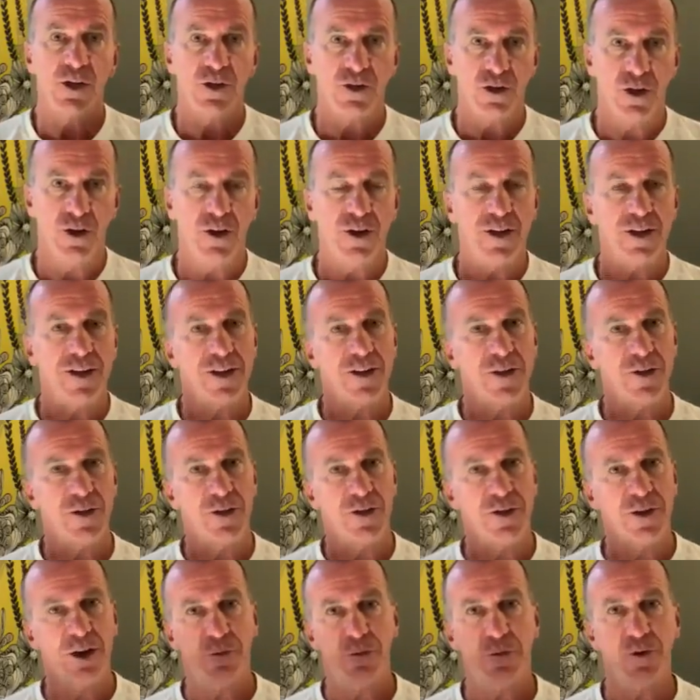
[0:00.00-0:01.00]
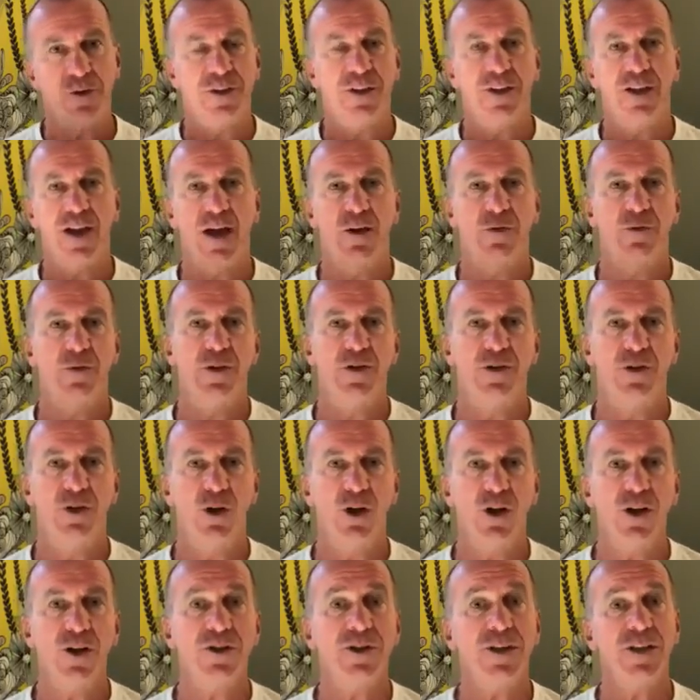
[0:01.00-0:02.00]
So the difference in our
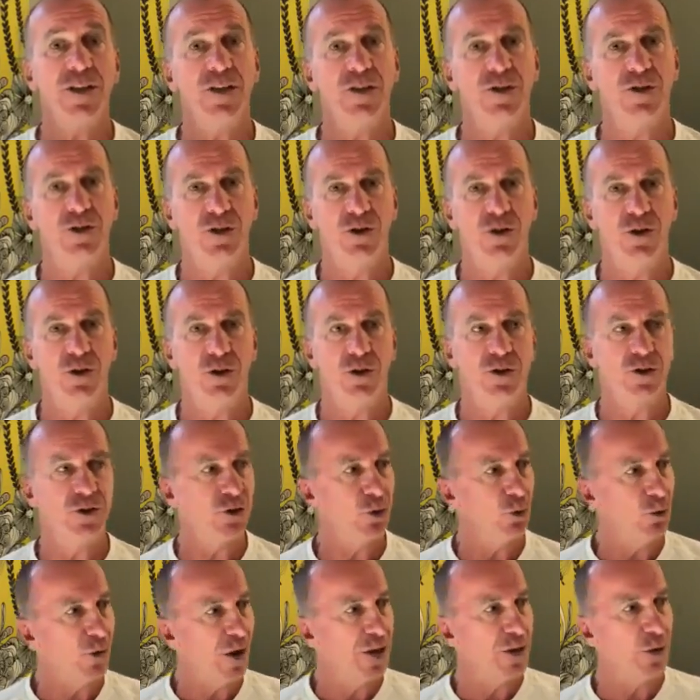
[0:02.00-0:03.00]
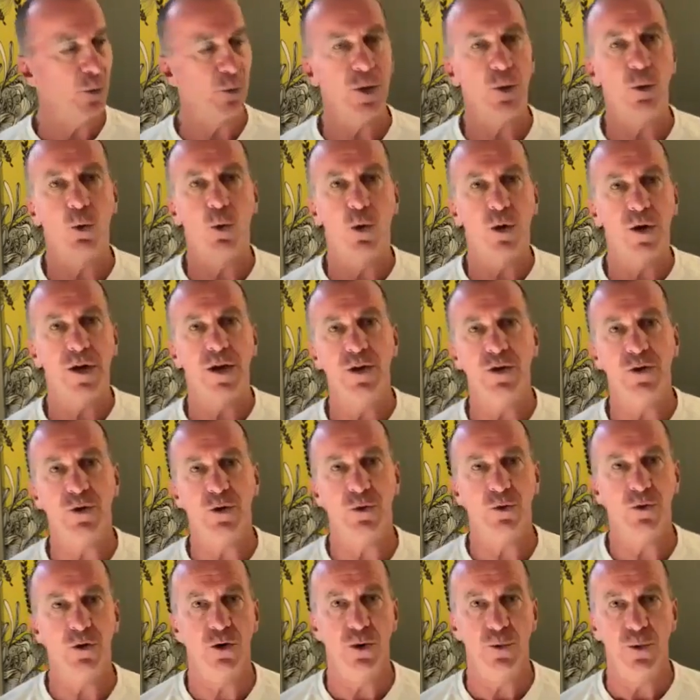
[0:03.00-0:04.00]
physiology is huge. The way that we walk
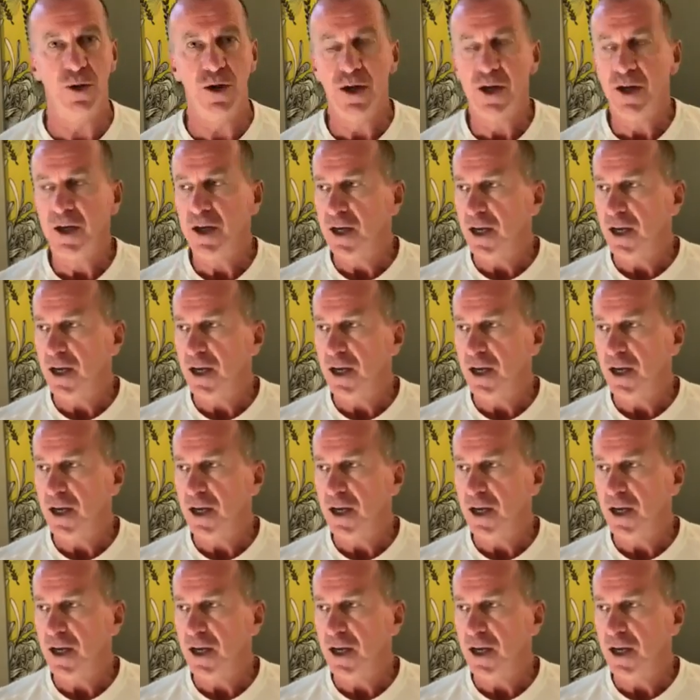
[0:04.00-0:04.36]
into a room.